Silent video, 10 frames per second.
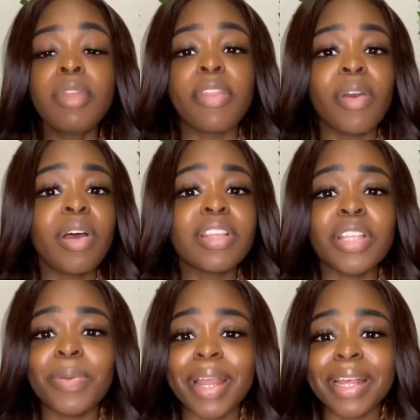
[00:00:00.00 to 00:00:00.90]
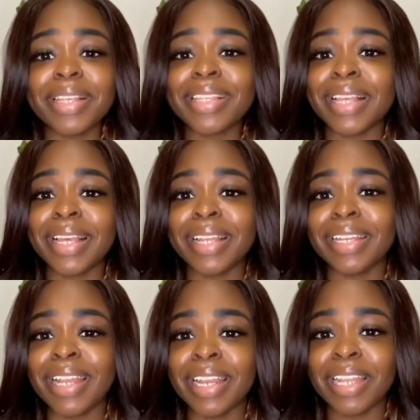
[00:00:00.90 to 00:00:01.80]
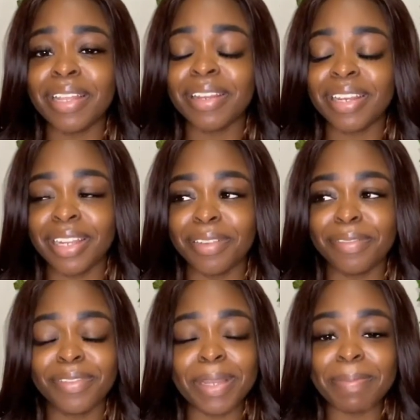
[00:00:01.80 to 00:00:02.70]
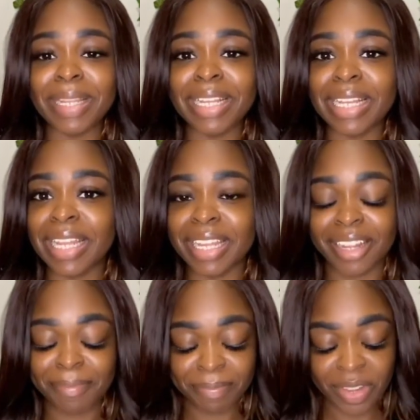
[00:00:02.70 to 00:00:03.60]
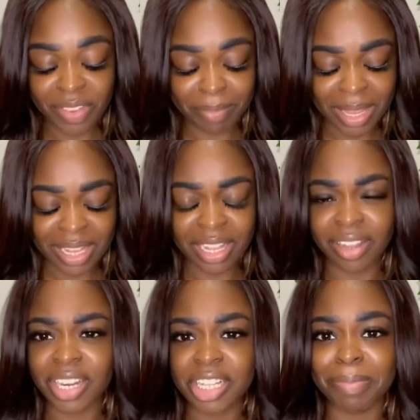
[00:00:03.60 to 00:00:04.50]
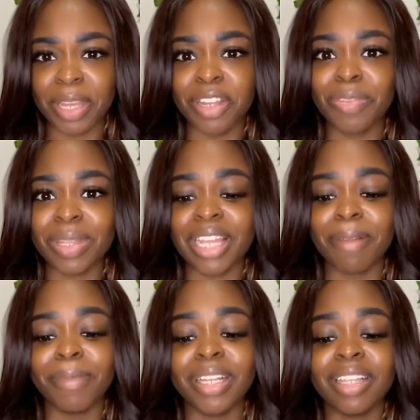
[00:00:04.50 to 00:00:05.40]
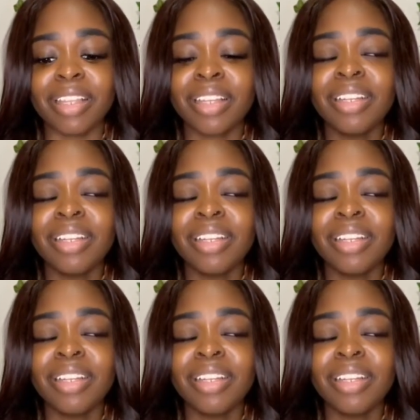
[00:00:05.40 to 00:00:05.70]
They're all so nice and attentive to me. Like, it was amazing. Good experience with them, because